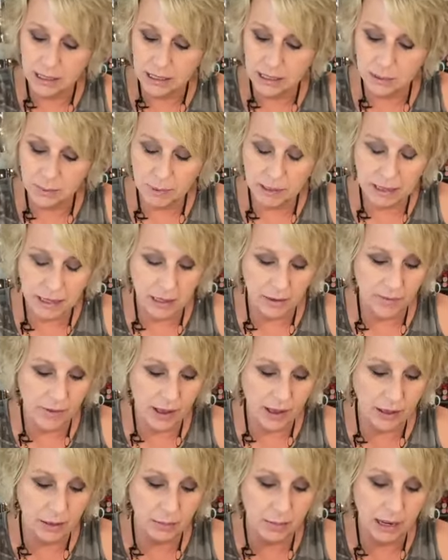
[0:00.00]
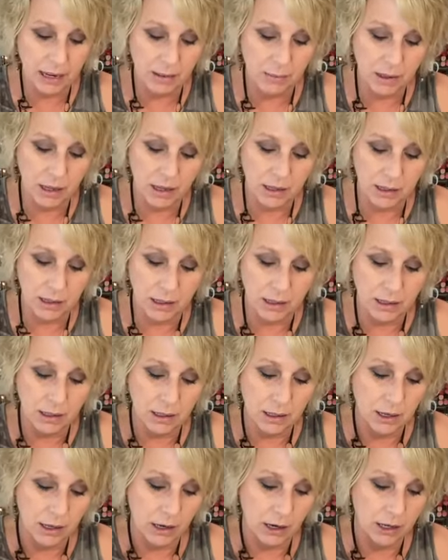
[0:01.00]
Speaking of Alabama,
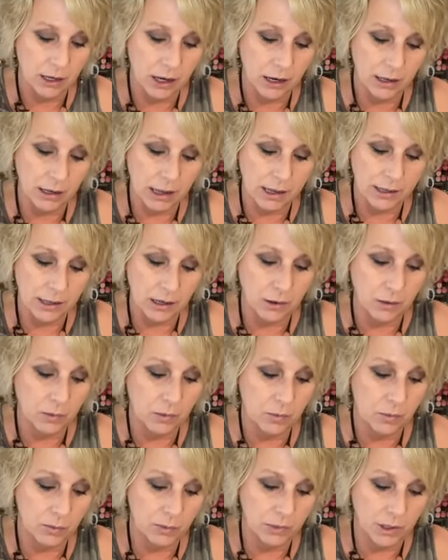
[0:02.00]
I know